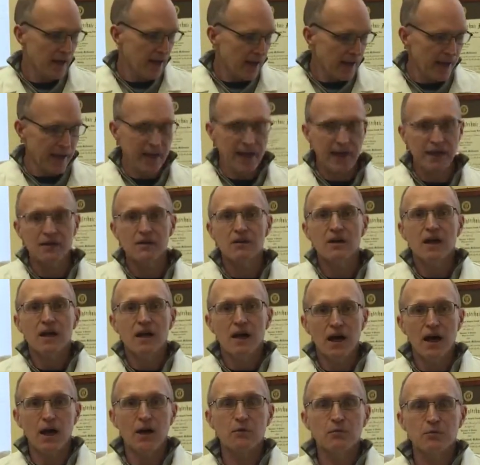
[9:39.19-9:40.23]
And
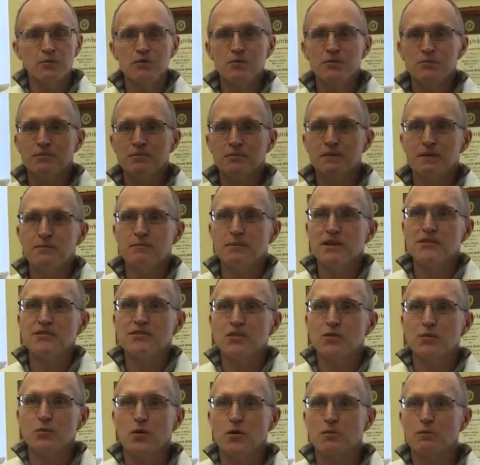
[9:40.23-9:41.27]
you mentioned
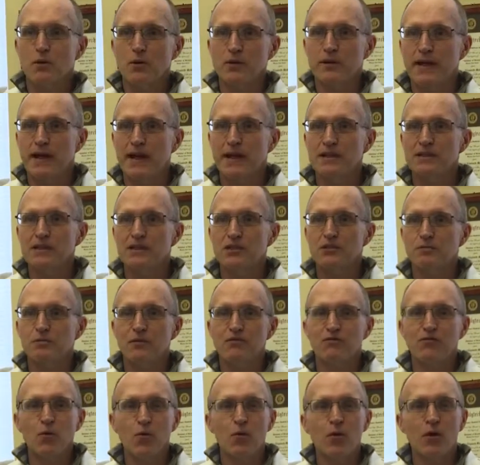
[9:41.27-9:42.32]
the word modalities
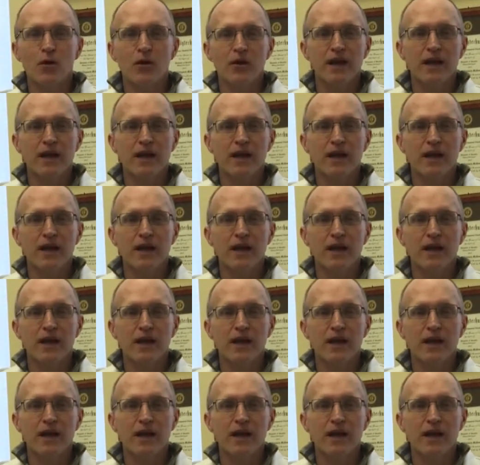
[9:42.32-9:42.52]
before,